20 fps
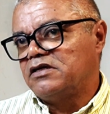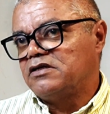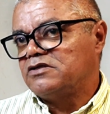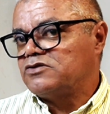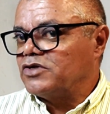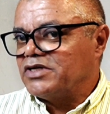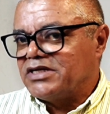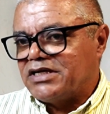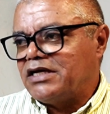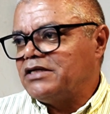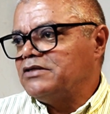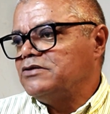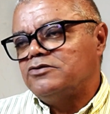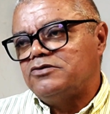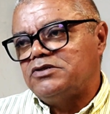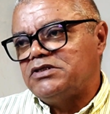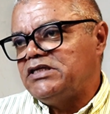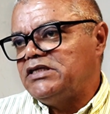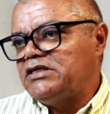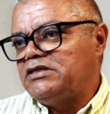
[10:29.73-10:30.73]
So again, you
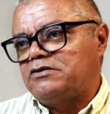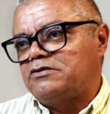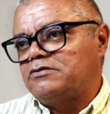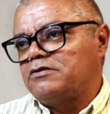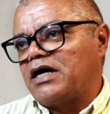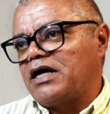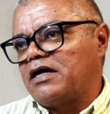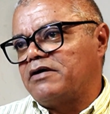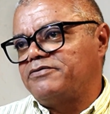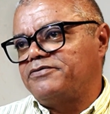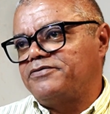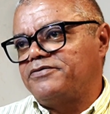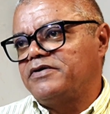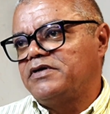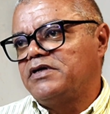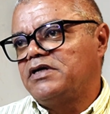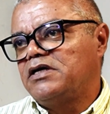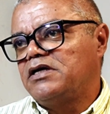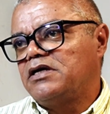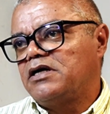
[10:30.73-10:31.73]
need to have
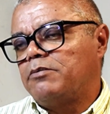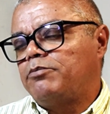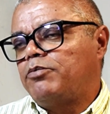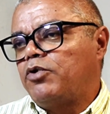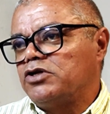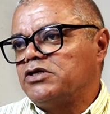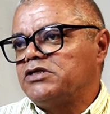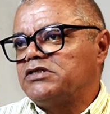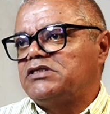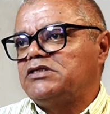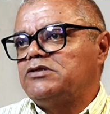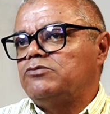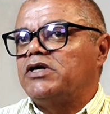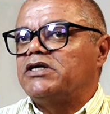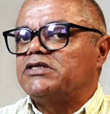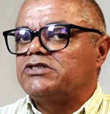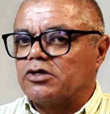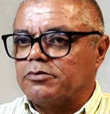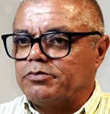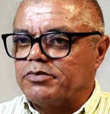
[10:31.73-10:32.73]
a policy
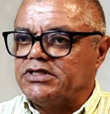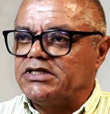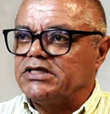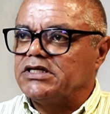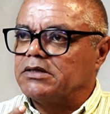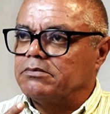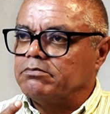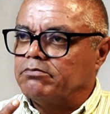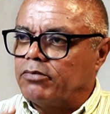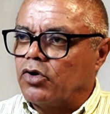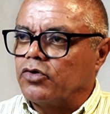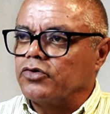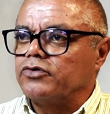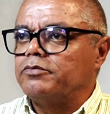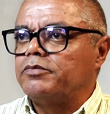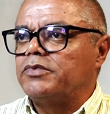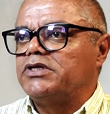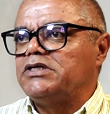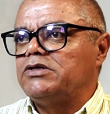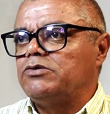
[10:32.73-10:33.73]
where somebody can borrow
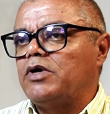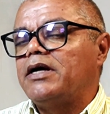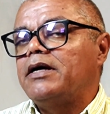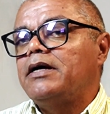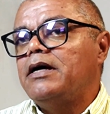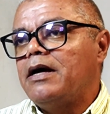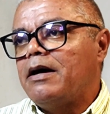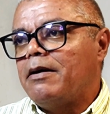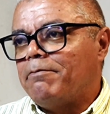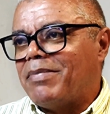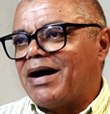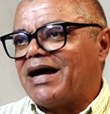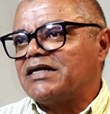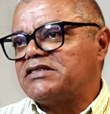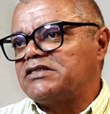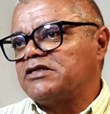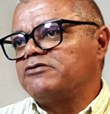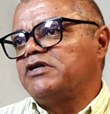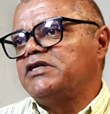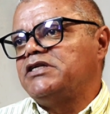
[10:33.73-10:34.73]
money, where
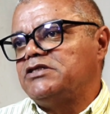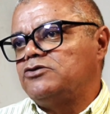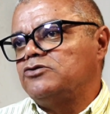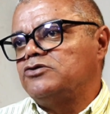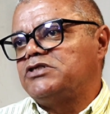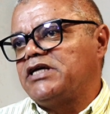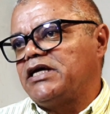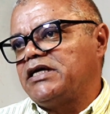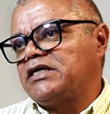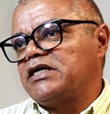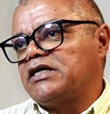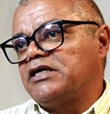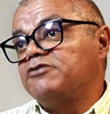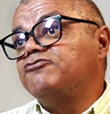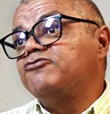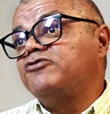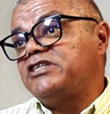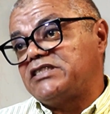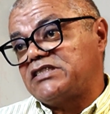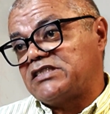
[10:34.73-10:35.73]
banks are ready to take a
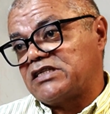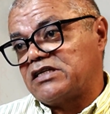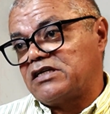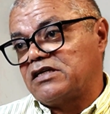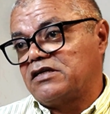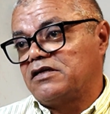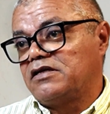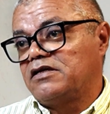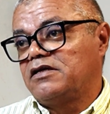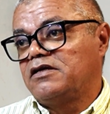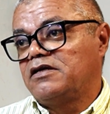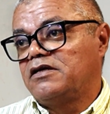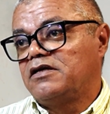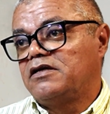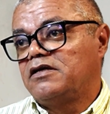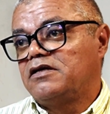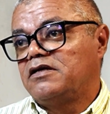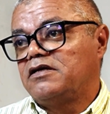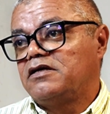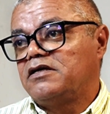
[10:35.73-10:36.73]
risk
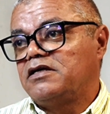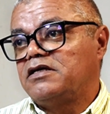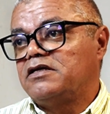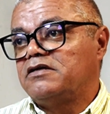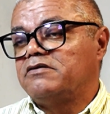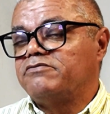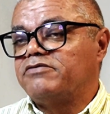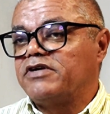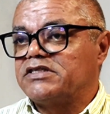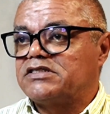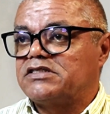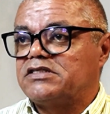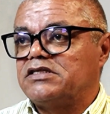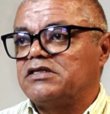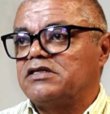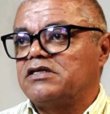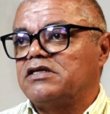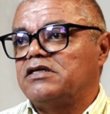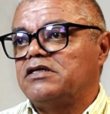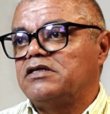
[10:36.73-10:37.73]
in
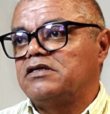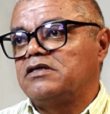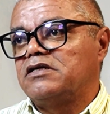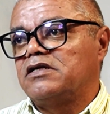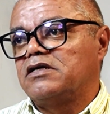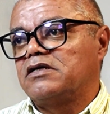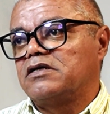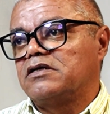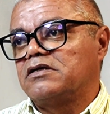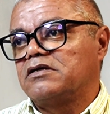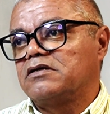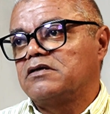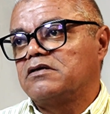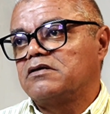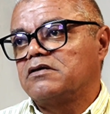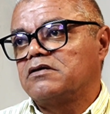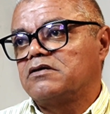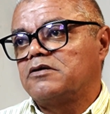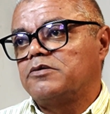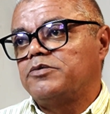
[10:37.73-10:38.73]
investing in
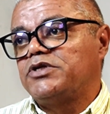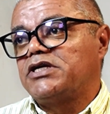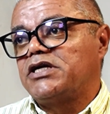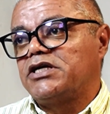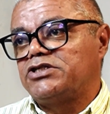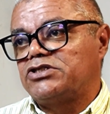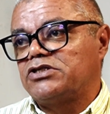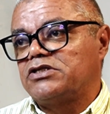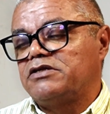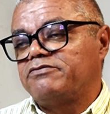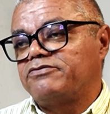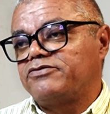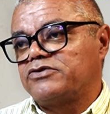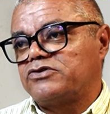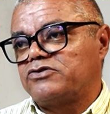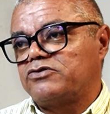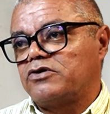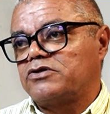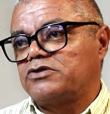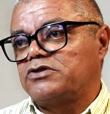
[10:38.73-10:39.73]
communication
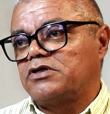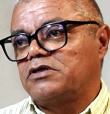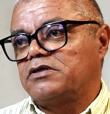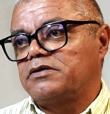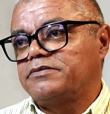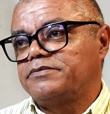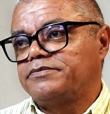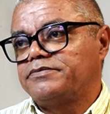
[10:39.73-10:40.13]
infrastructure.